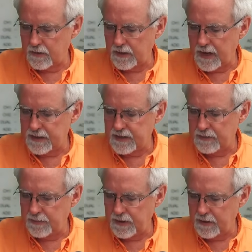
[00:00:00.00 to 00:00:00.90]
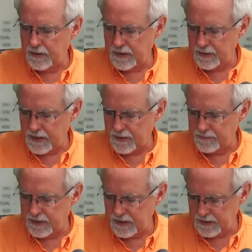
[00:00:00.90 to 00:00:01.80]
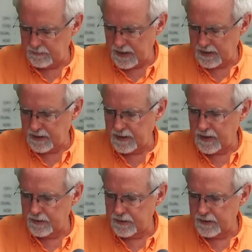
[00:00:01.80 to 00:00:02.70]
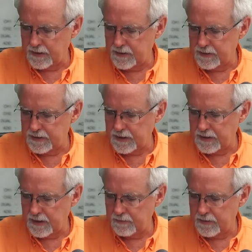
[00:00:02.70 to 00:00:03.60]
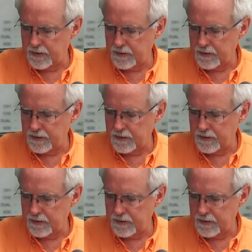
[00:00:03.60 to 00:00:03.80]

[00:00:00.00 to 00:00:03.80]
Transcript: It has a period, I'm getting my calculator set up.